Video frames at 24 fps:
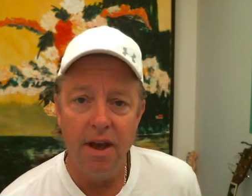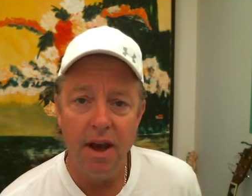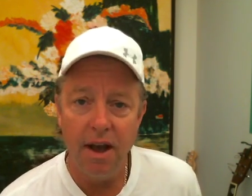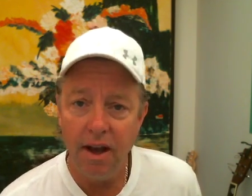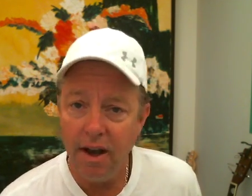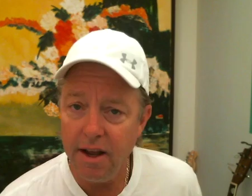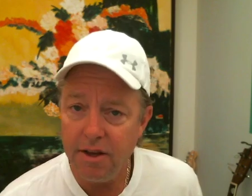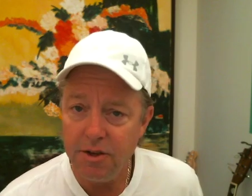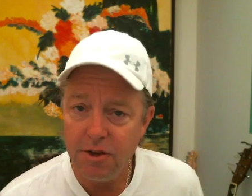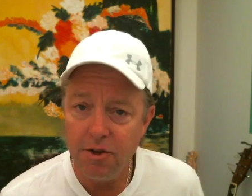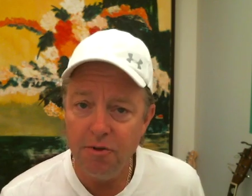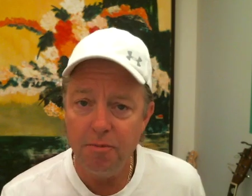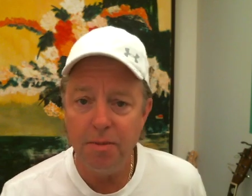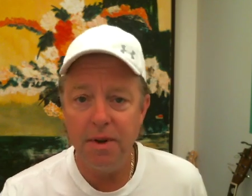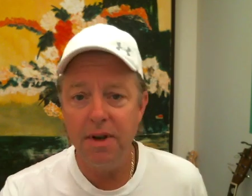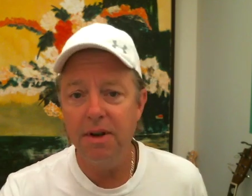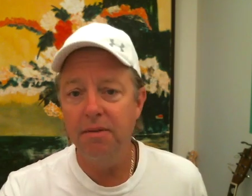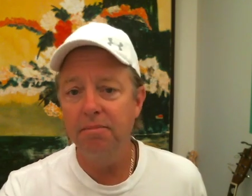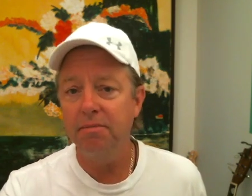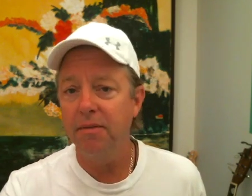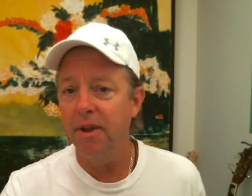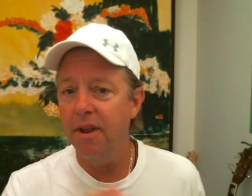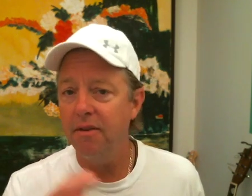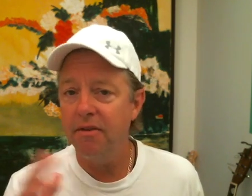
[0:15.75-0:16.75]
Unless you've
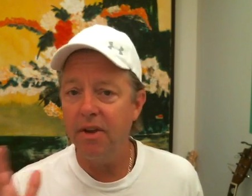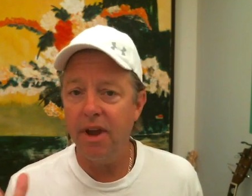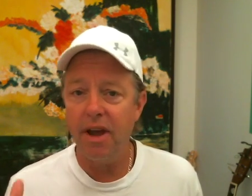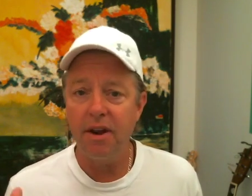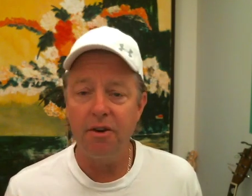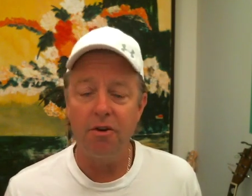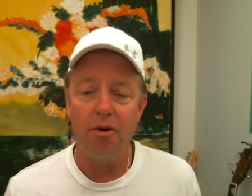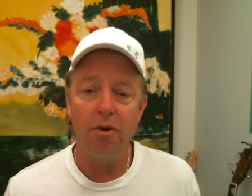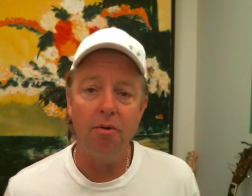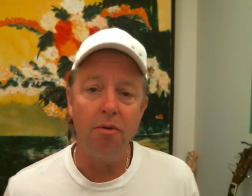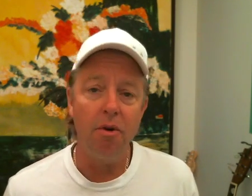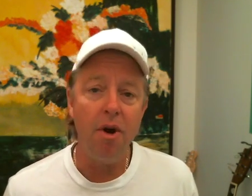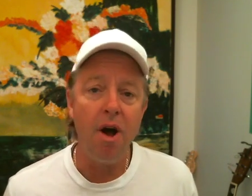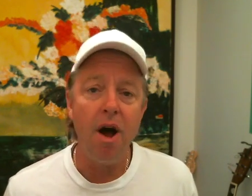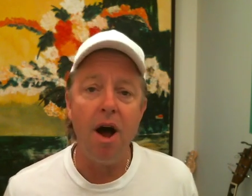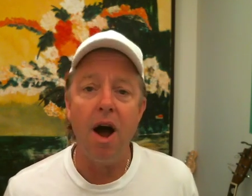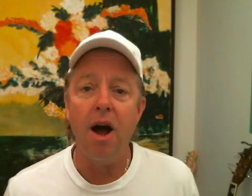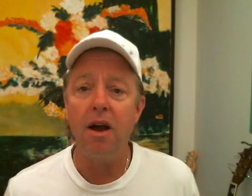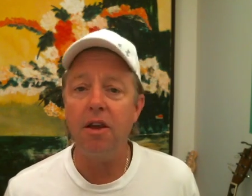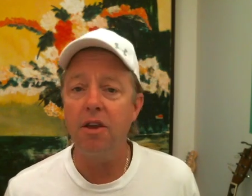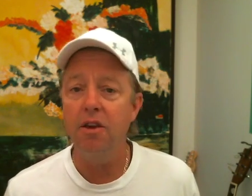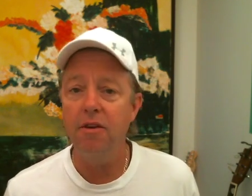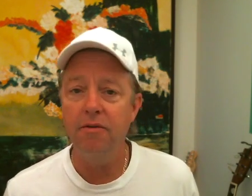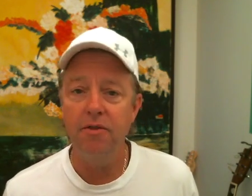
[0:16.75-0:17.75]
been living under a
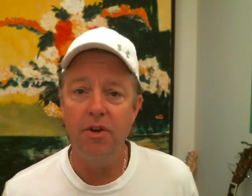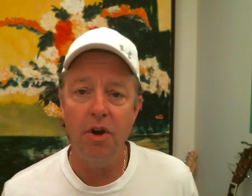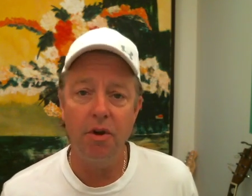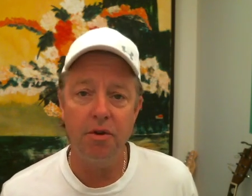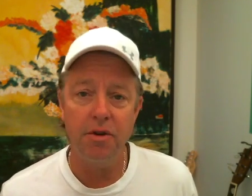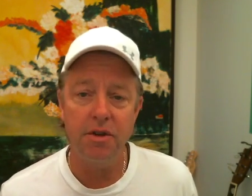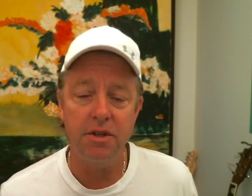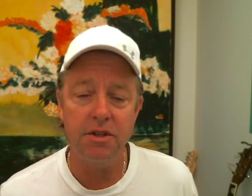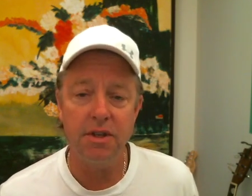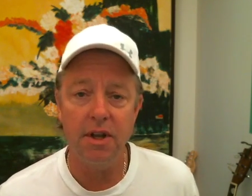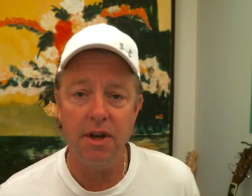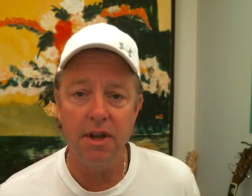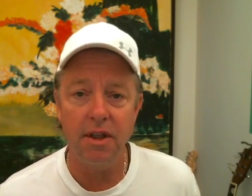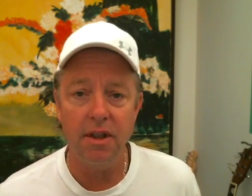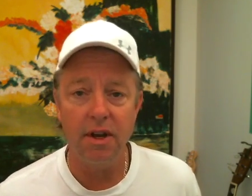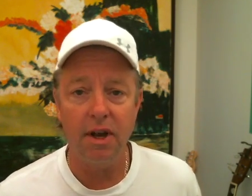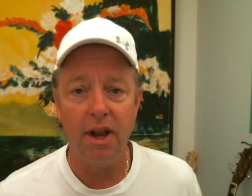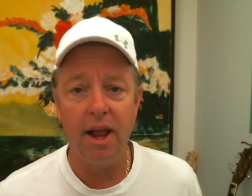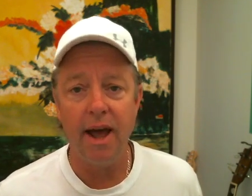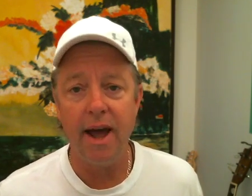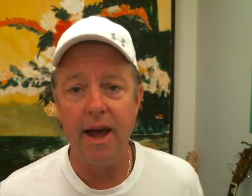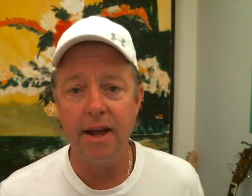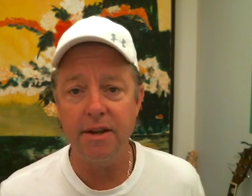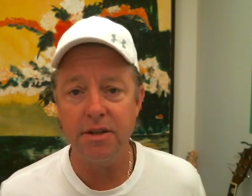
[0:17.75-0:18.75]
rock, you've noticed that in the
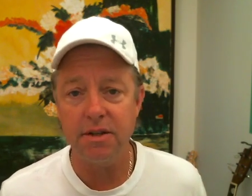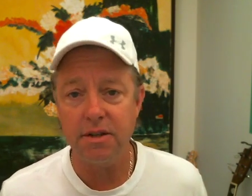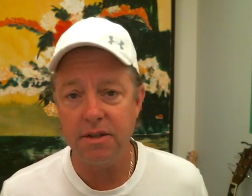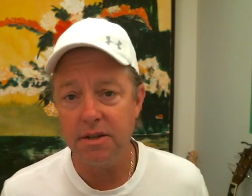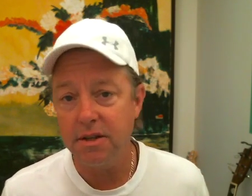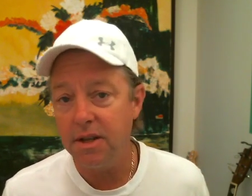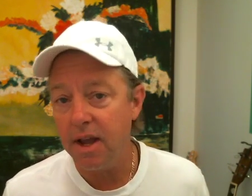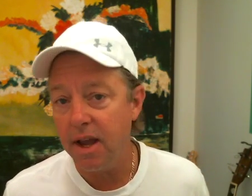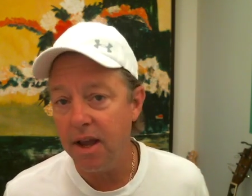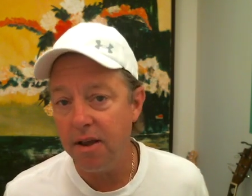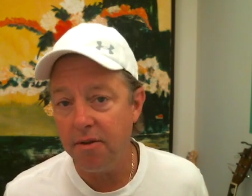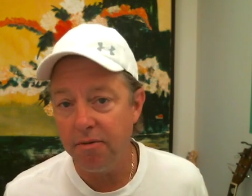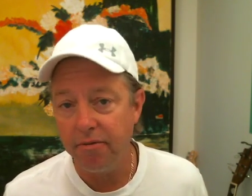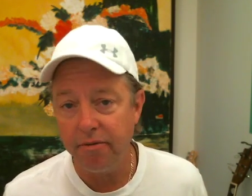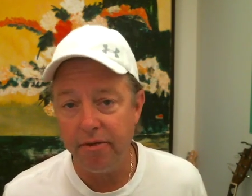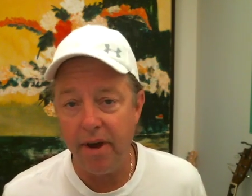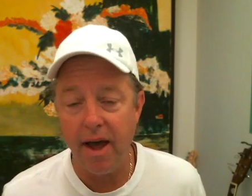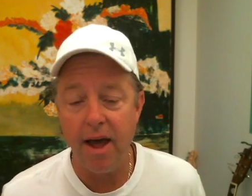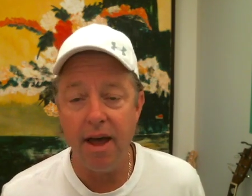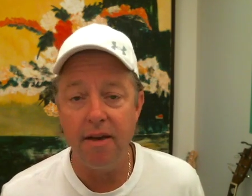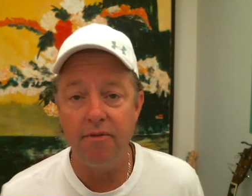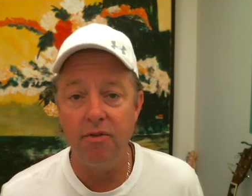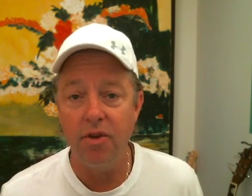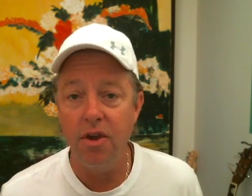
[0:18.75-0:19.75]
last, say,
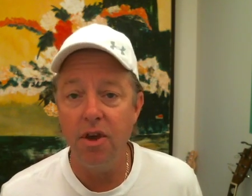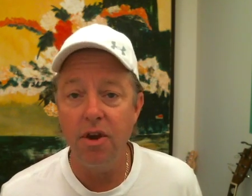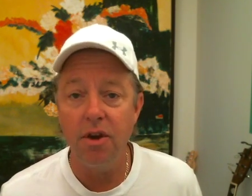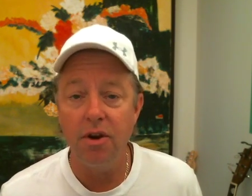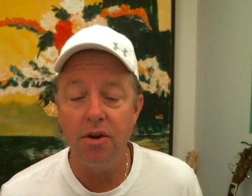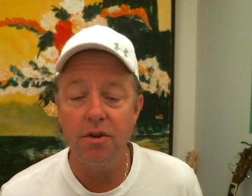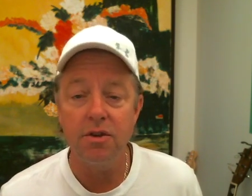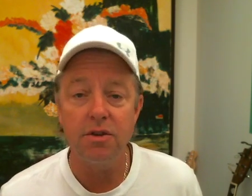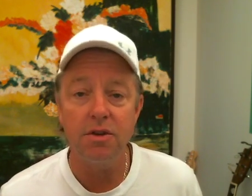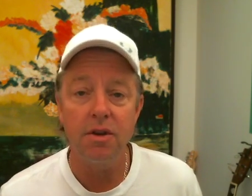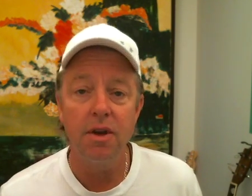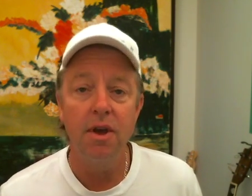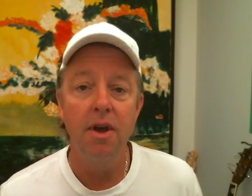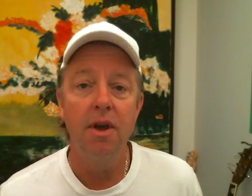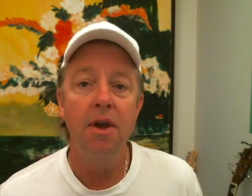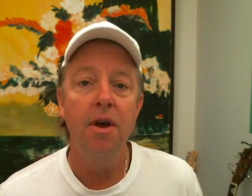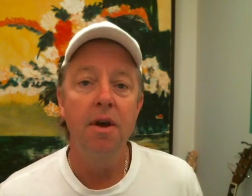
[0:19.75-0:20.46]
5 years,